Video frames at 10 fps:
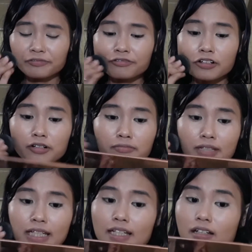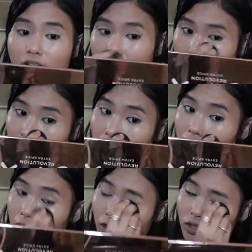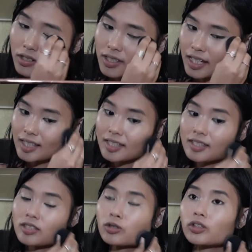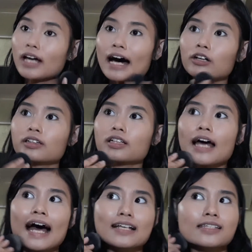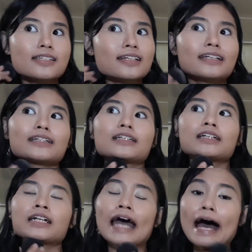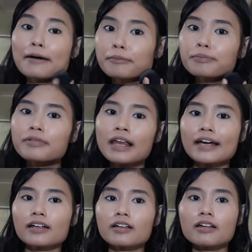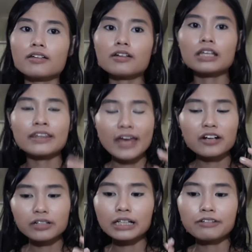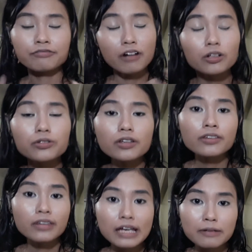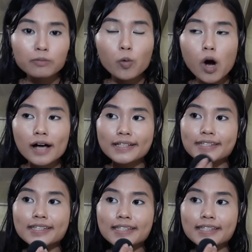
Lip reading: For me, the looks that stood out as camp, like they really follow the theme, was